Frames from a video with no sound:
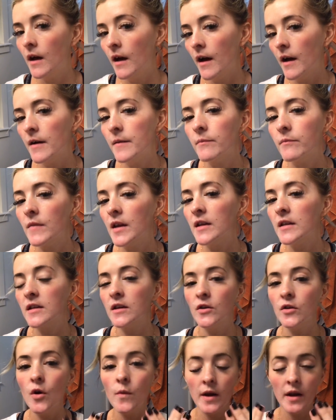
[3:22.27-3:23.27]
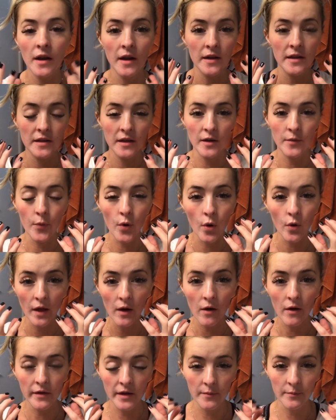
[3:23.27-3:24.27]
And it's going to go in and it's going to pull
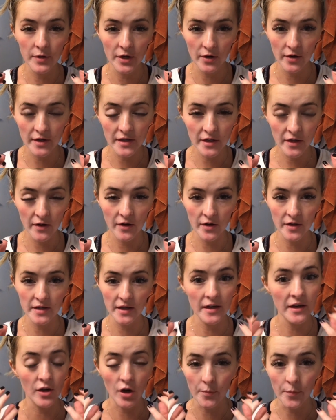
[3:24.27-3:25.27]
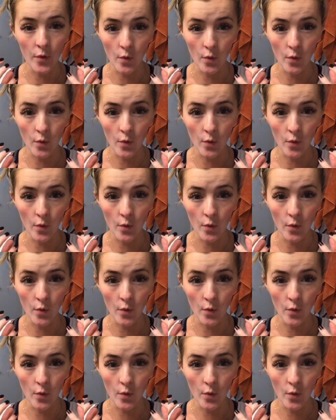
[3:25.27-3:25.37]
out all the impurities in our skin and our